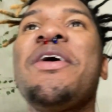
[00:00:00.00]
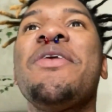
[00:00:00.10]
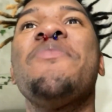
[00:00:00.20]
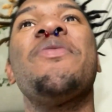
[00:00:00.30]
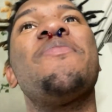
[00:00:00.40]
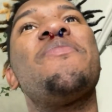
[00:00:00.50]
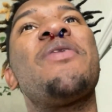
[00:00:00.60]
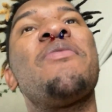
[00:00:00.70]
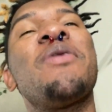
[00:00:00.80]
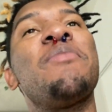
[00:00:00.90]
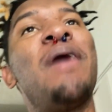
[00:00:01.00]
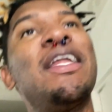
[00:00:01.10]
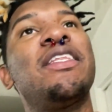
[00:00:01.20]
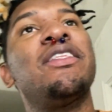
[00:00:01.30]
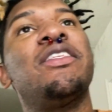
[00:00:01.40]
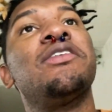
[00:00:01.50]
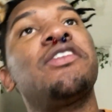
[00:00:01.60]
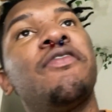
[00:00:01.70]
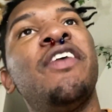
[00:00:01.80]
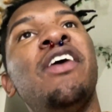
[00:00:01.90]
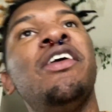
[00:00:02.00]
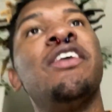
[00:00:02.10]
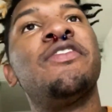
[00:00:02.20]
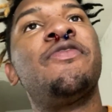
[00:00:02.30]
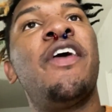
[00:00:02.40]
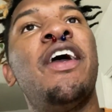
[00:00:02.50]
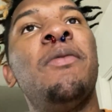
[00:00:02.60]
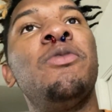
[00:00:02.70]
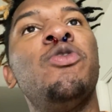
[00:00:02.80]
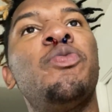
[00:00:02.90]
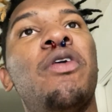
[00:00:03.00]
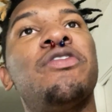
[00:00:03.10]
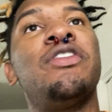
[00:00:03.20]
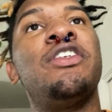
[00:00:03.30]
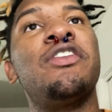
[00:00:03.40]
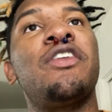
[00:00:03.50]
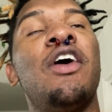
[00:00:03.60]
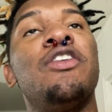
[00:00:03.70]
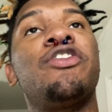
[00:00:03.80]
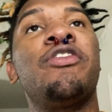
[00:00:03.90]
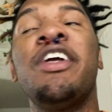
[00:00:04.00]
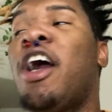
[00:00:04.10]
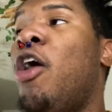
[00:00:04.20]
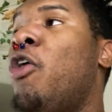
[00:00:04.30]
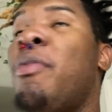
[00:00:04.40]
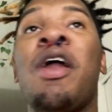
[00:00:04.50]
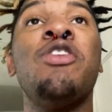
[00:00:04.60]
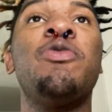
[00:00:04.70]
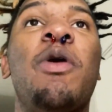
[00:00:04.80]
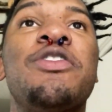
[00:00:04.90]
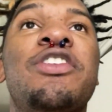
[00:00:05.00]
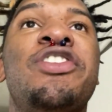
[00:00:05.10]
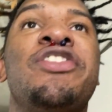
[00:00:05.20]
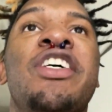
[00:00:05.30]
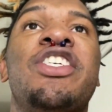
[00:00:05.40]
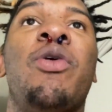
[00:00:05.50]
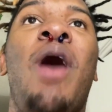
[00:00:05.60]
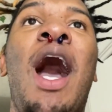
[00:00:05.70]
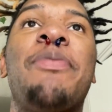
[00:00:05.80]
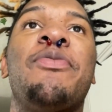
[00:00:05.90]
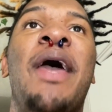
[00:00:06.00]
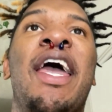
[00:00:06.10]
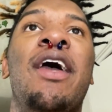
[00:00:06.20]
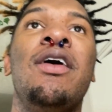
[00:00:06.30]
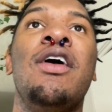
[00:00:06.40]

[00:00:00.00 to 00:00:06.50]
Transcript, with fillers: But bro, what about the, the civilians, fam? You supposed to just street code, bro. You supposed to just get your ops, man.